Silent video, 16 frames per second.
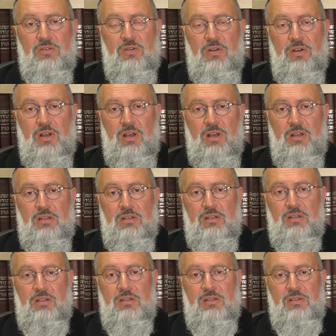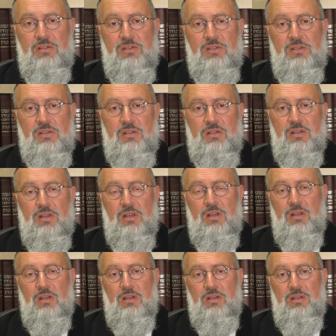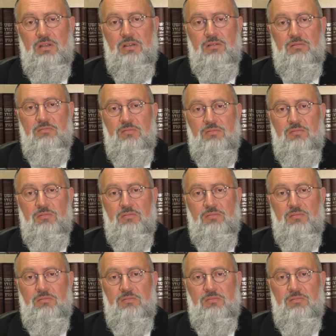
Torah is uh,